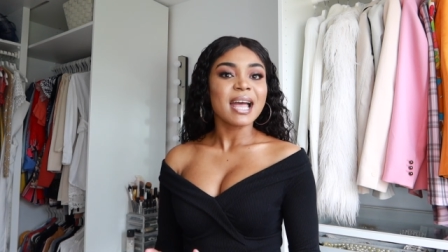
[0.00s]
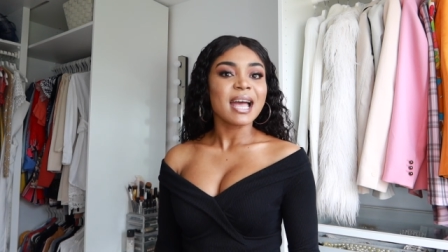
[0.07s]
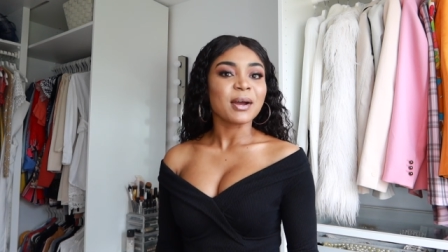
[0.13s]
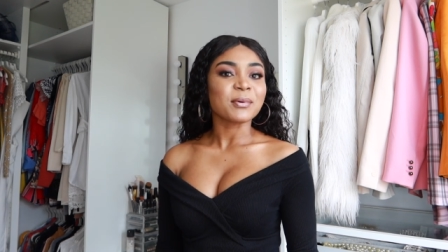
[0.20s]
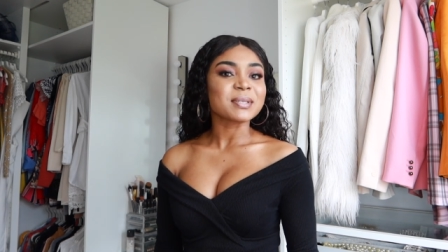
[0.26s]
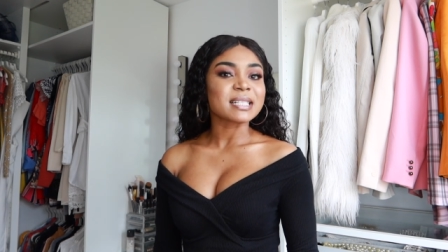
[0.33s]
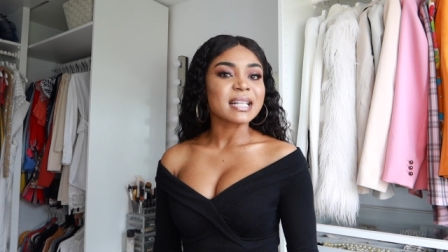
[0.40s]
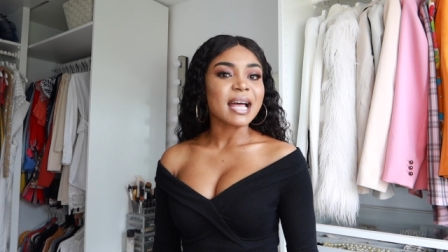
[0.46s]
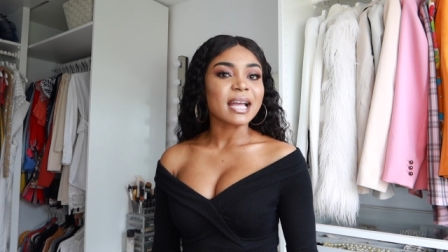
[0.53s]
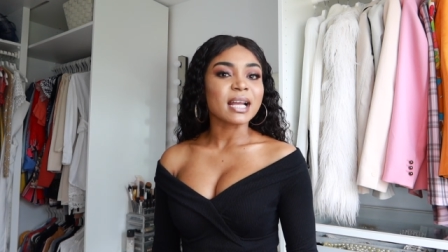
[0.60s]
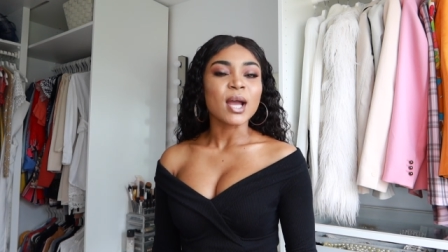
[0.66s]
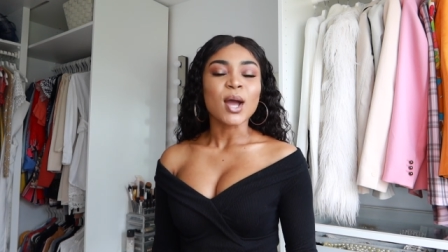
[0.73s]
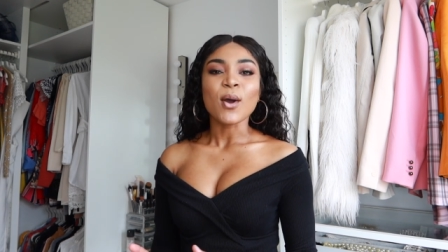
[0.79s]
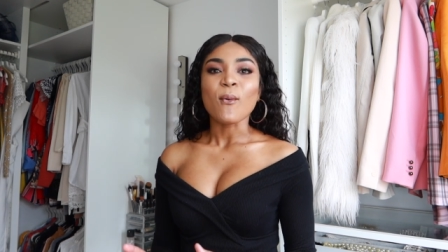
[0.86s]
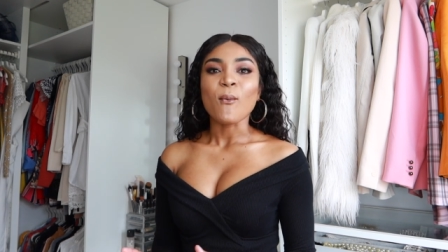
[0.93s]
I was
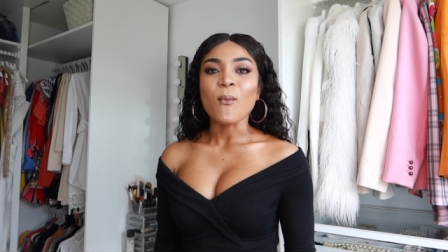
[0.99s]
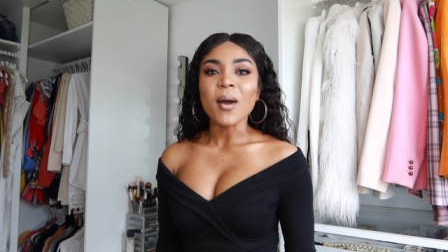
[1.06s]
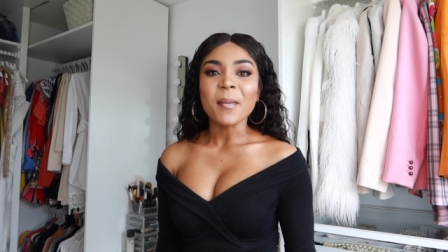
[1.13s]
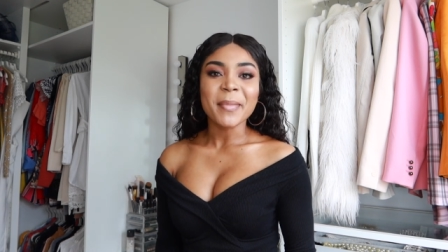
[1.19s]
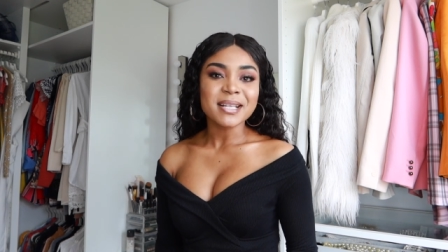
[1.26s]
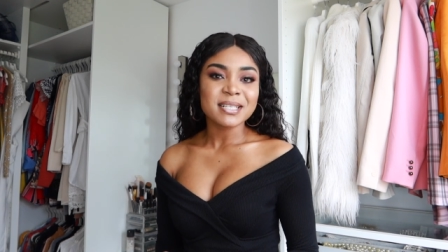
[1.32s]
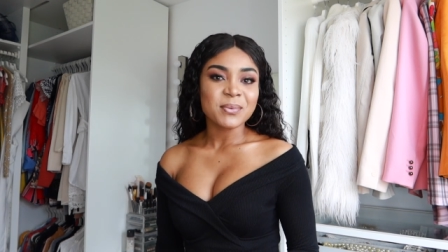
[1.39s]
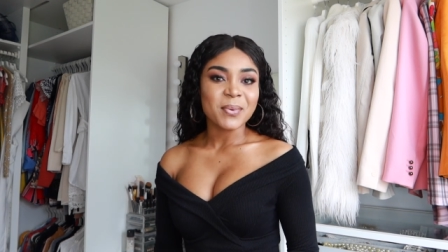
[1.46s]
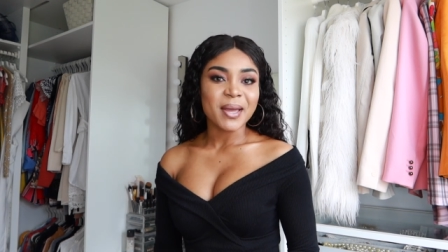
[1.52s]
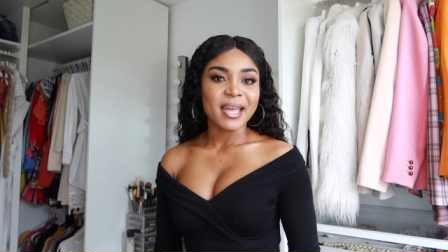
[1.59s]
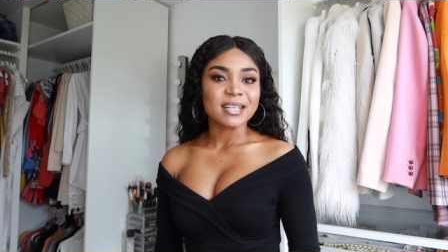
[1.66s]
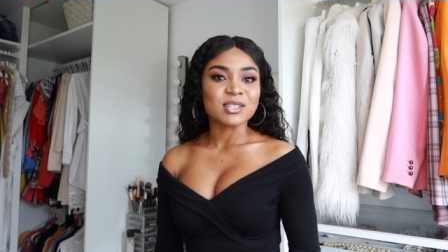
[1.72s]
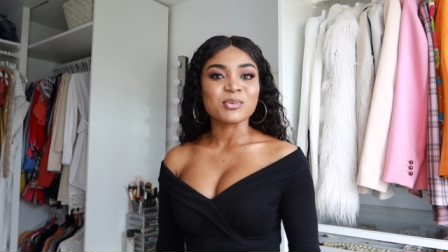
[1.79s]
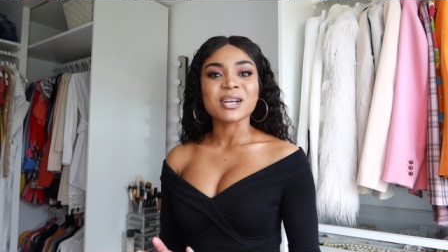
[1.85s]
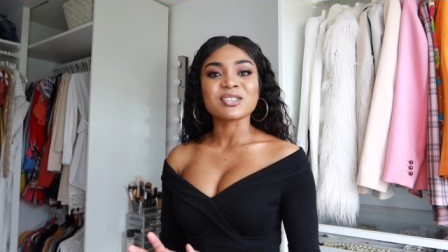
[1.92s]
like, what better
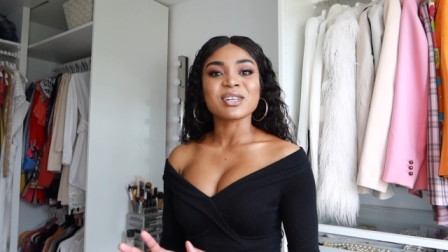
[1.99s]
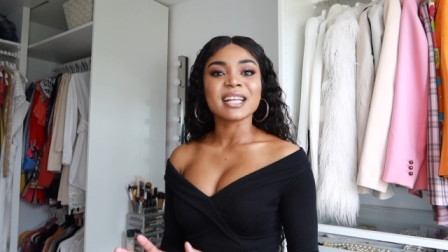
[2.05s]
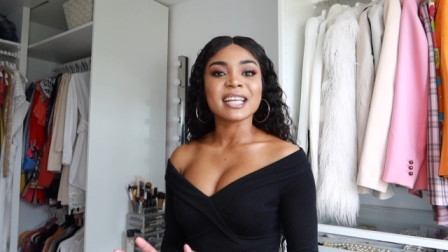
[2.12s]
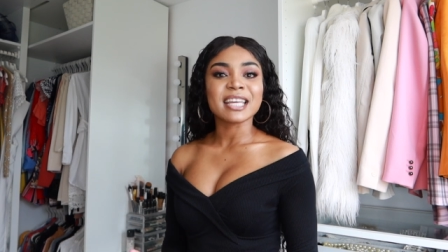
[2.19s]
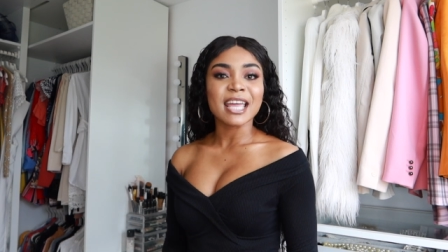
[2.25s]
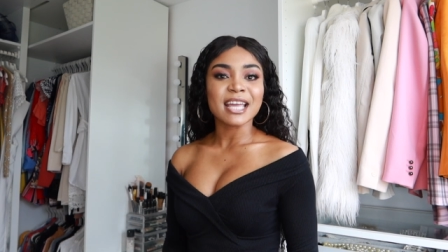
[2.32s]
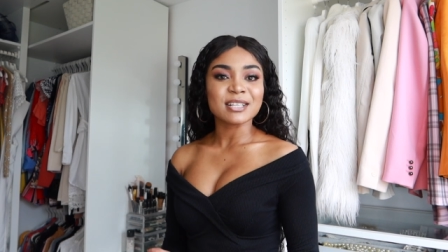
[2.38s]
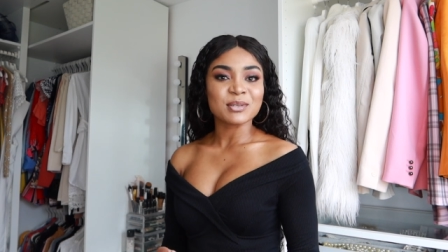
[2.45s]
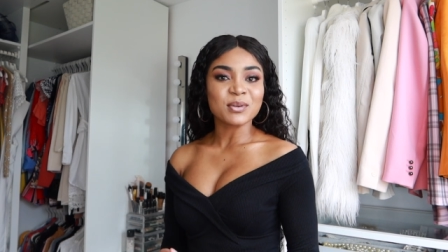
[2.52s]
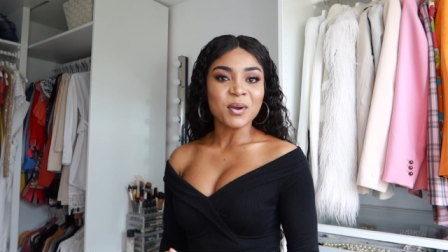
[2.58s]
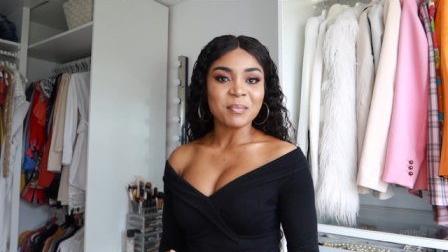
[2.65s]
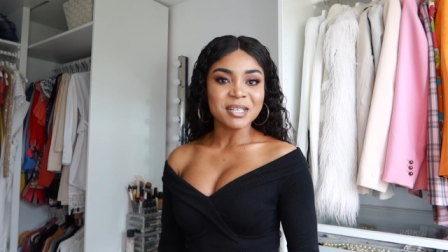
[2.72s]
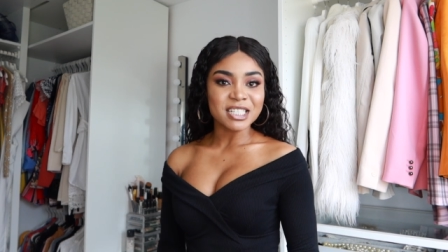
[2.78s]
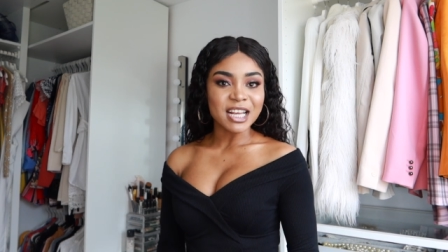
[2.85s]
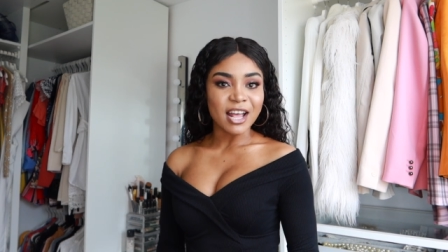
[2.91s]
way to actually
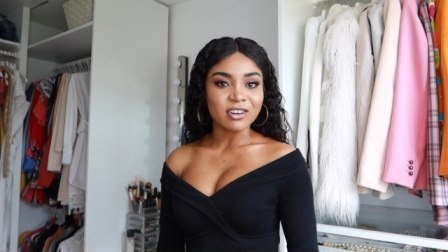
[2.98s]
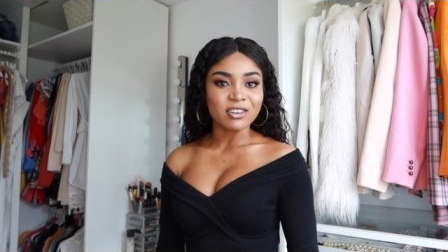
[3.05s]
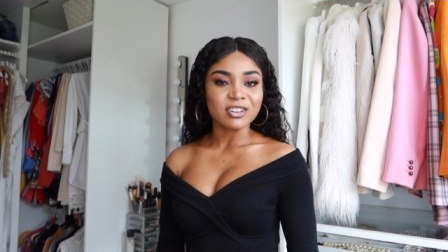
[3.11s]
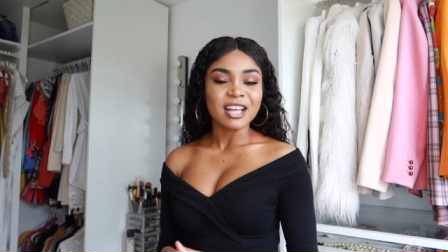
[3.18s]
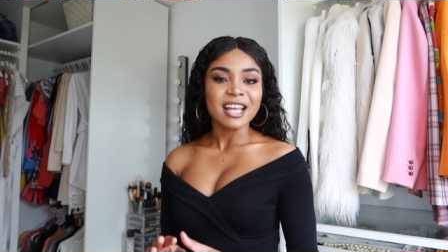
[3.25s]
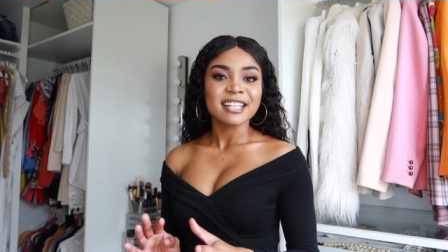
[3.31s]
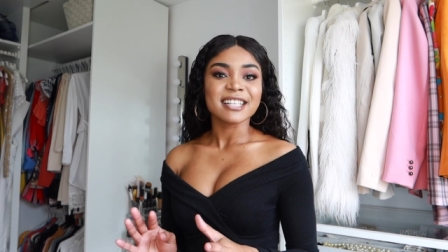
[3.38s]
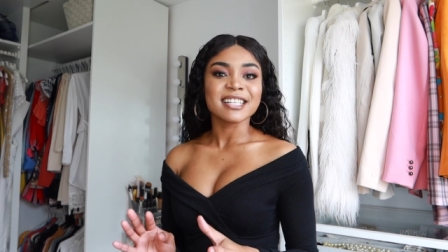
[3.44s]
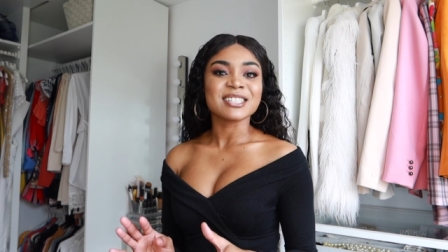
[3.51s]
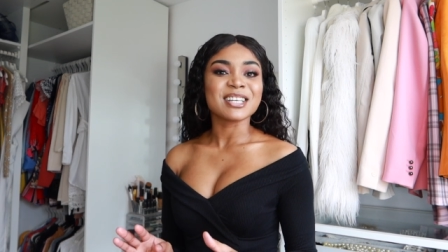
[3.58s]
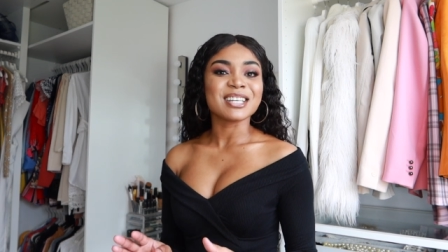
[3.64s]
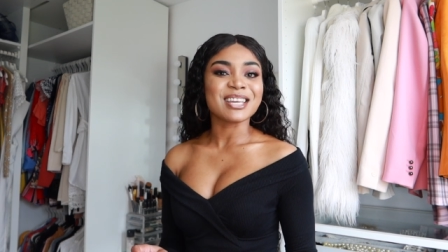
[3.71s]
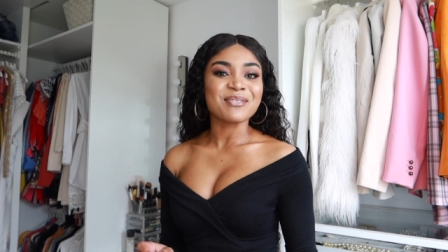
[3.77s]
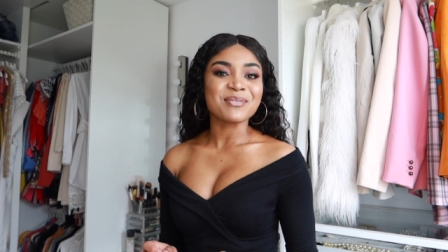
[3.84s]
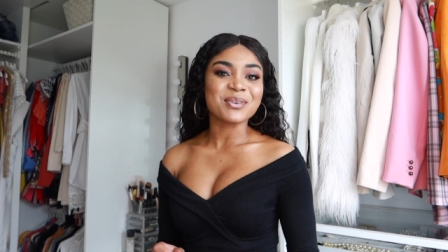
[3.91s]
kickstart my channel than to
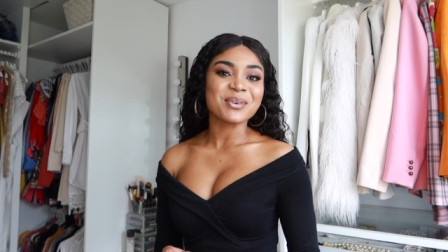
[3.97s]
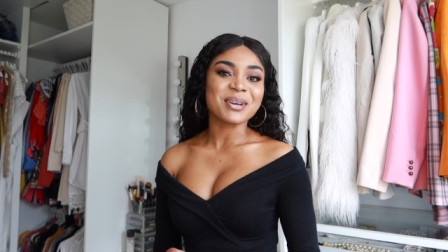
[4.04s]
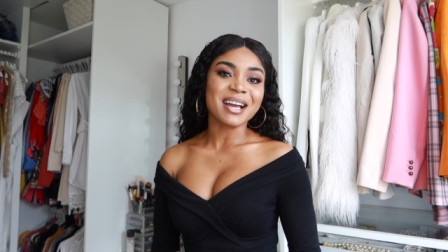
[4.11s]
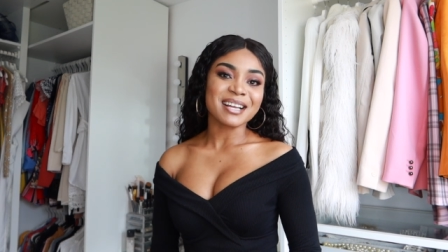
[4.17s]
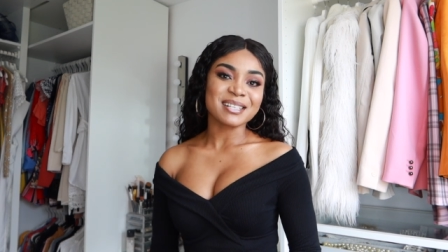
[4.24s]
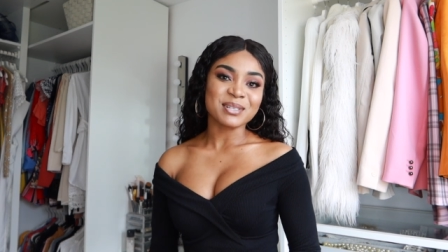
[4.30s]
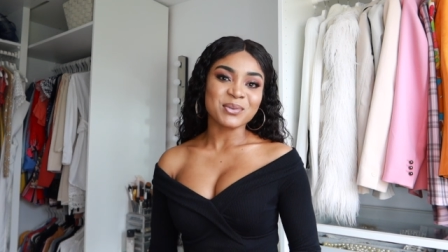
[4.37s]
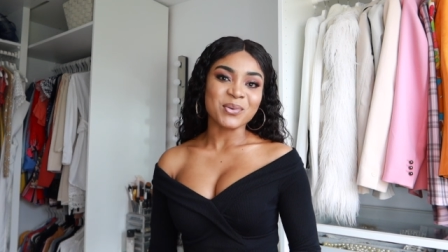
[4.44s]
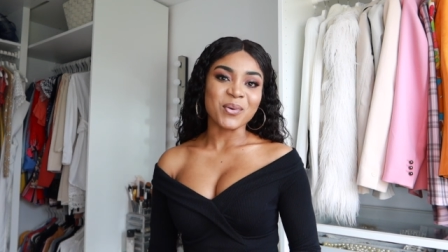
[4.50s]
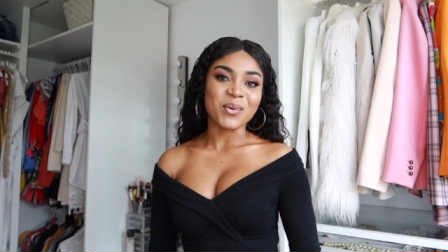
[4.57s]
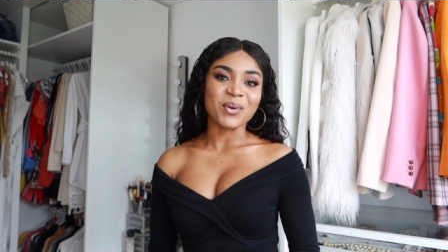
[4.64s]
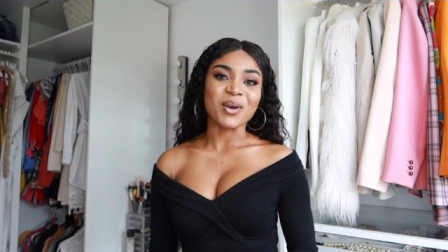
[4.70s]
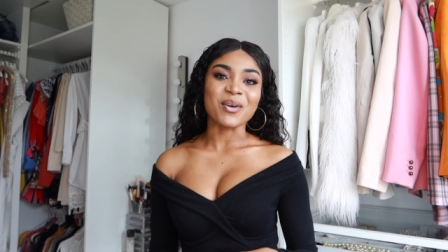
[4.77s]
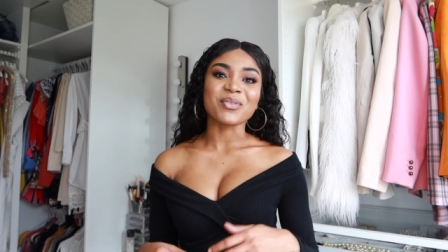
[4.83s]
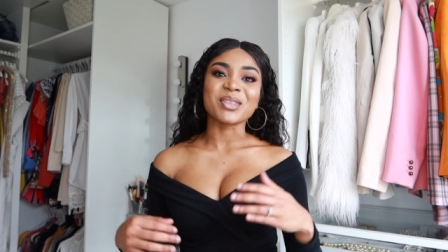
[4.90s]
give you guys a
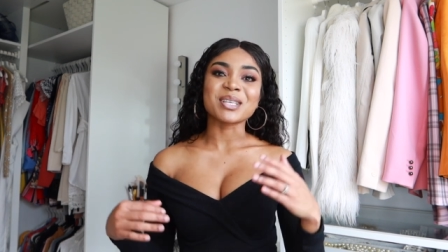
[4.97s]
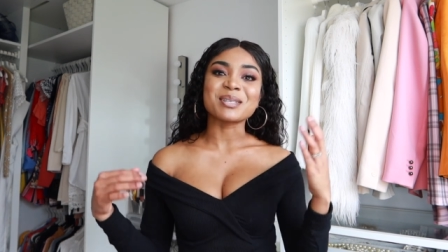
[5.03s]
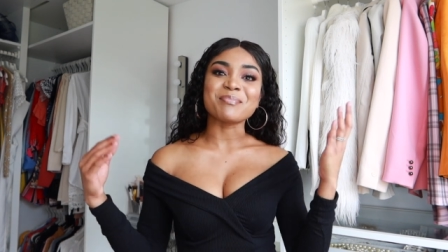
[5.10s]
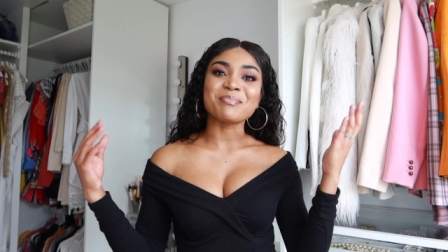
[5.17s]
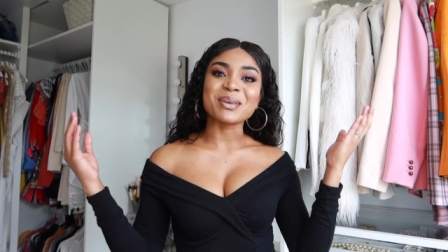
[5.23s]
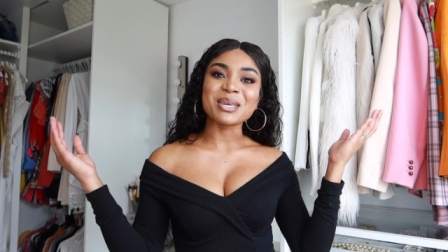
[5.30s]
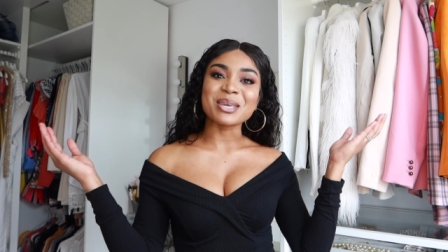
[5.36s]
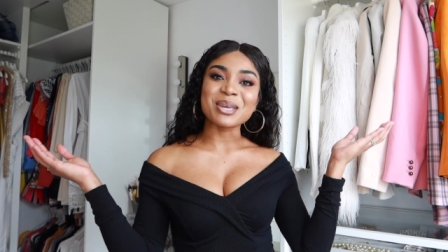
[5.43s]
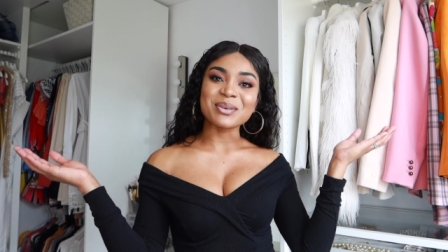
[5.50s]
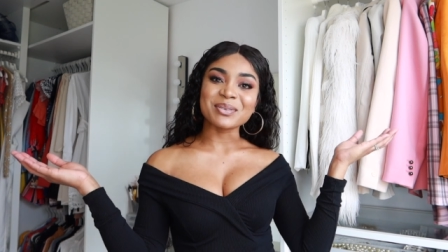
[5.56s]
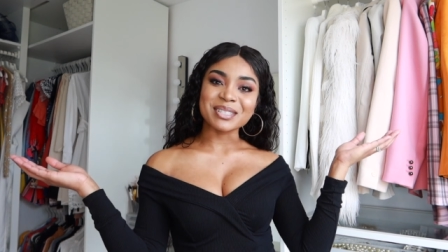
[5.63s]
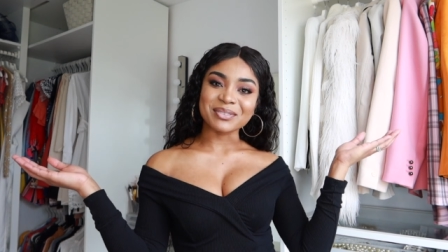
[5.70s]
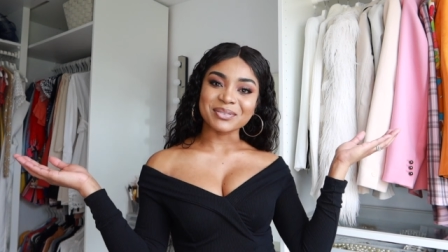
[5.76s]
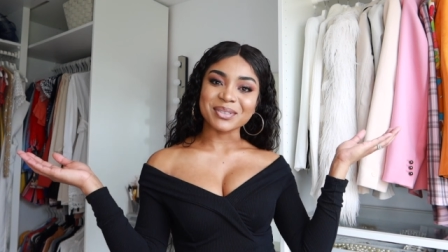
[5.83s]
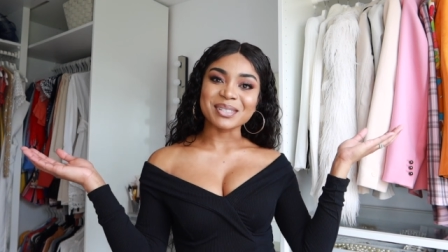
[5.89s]
tour of this
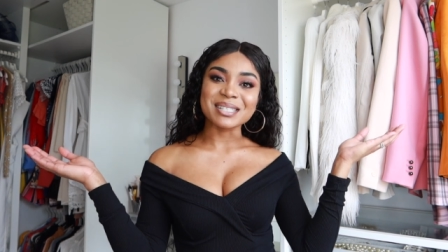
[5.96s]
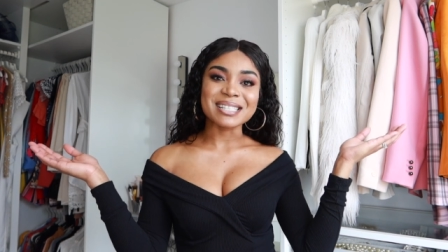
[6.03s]
beautiful